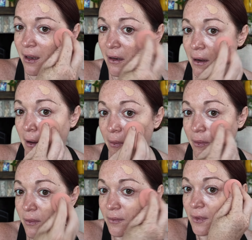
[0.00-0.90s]
I don't know.
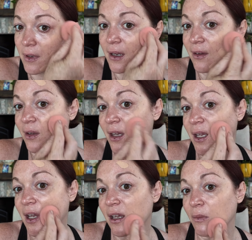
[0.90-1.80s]
I feel
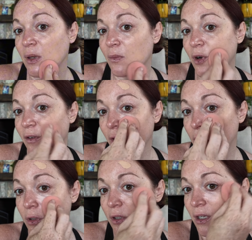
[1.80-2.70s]
like I can be more of a
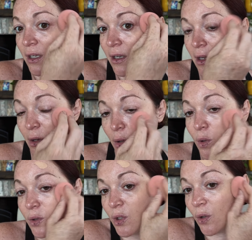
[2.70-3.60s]
cool
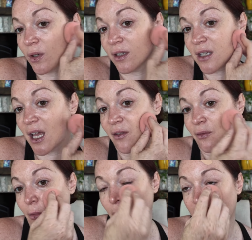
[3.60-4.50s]
cool tone because I
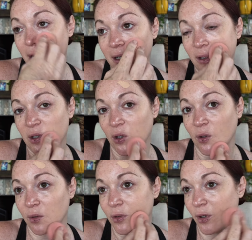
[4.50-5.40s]
have red
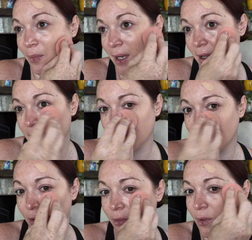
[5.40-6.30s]
undertone or pink
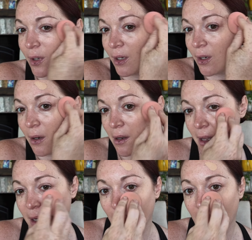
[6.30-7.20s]
undertone.
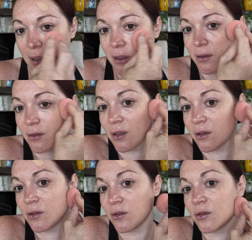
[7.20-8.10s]
Anyway.
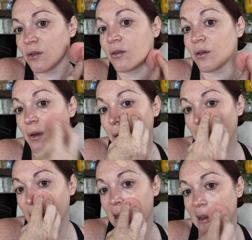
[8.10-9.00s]

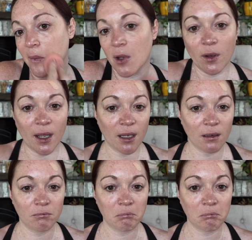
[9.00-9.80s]
Um, okay.